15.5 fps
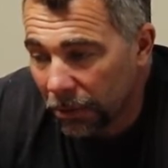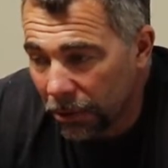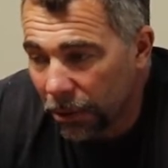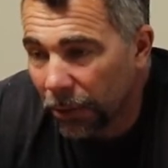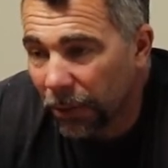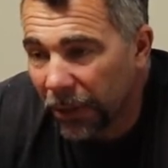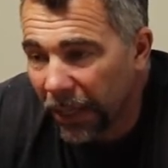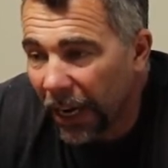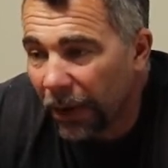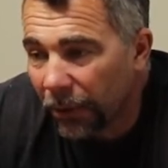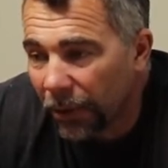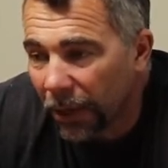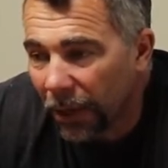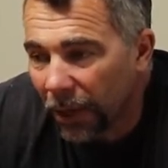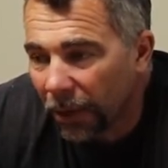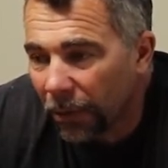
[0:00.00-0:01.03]
doing that
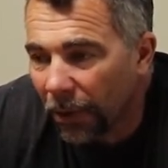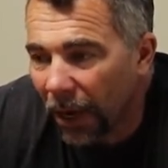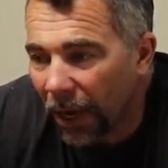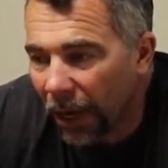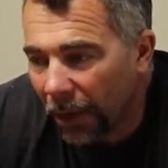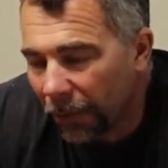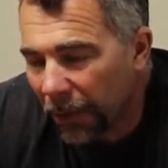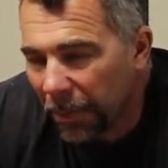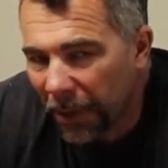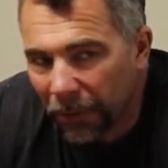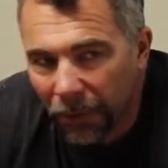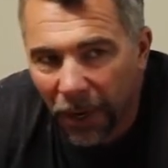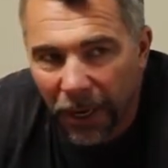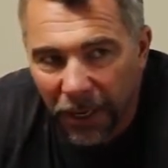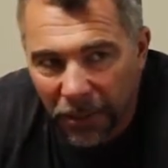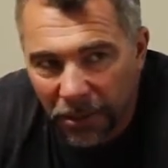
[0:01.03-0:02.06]
really well. We've been
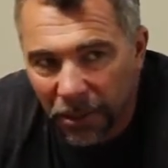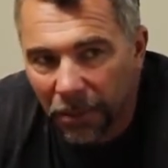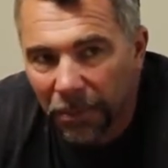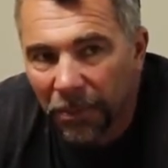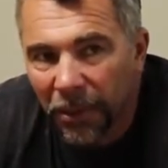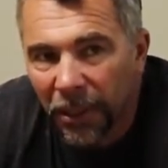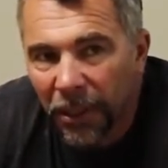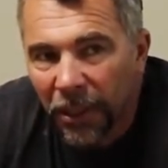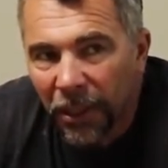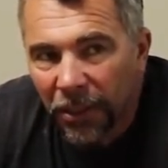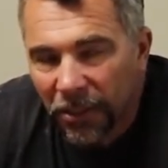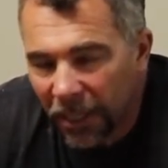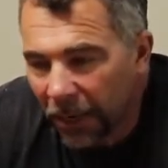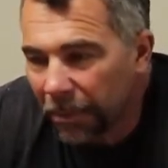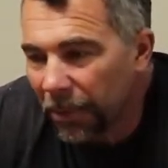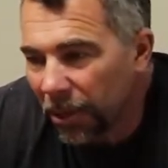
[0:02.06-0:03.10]
running some
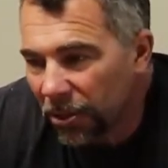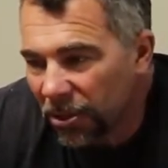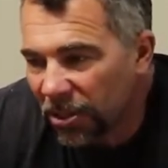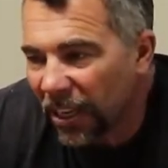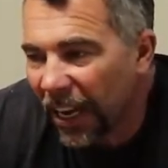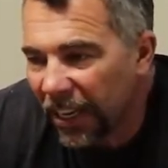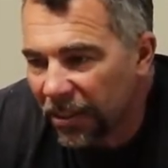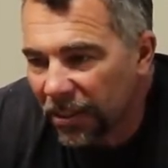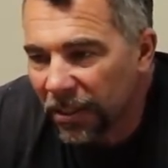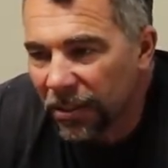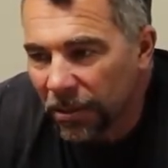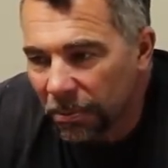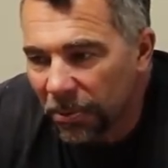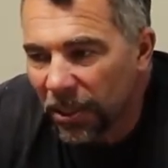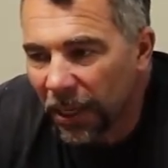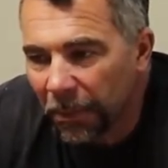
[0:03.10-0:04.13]
timbers, sizing
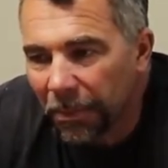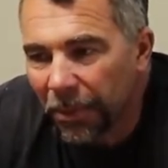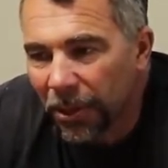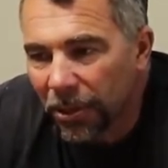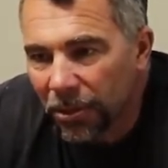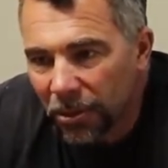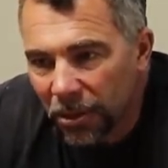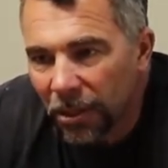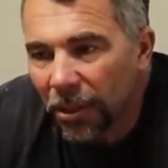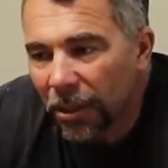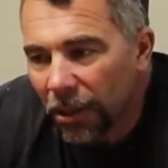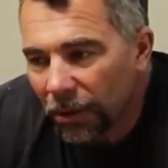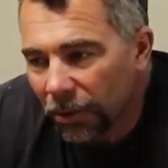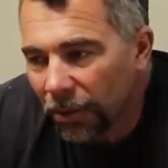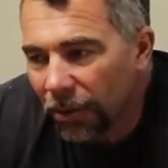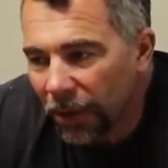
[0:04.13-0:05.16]
some timbers
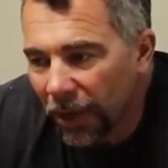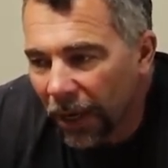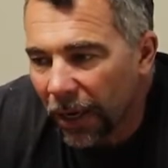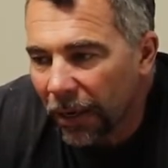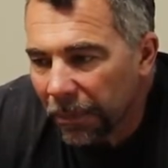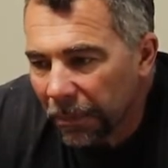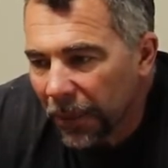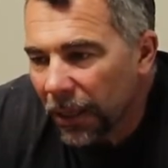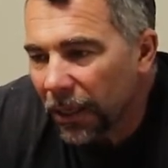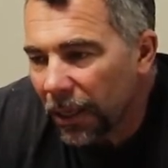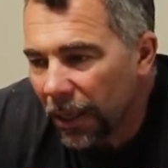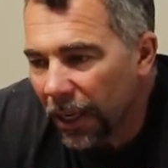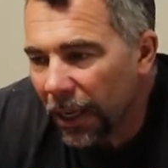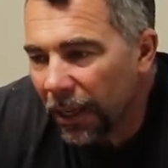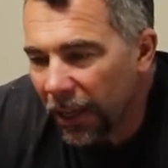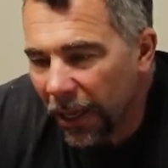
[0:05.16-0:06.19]
through there,
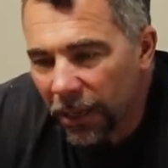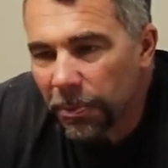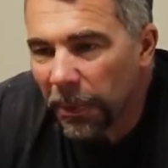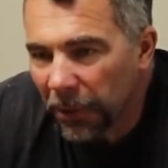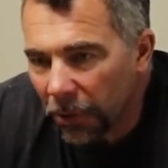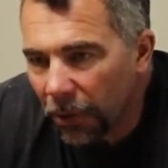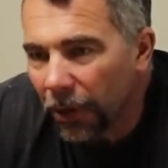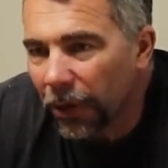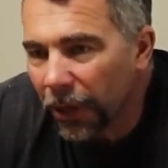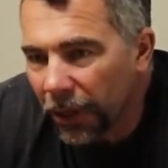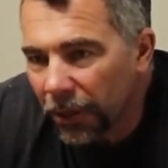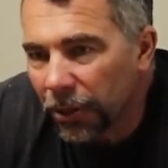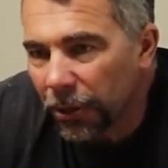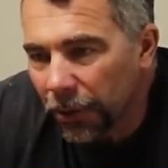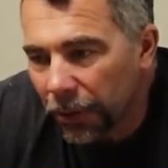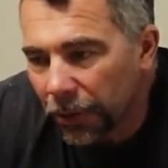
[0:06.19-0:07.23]
and that's been going
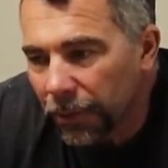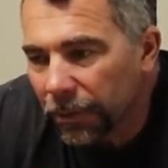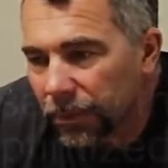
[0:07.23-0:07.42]
good too.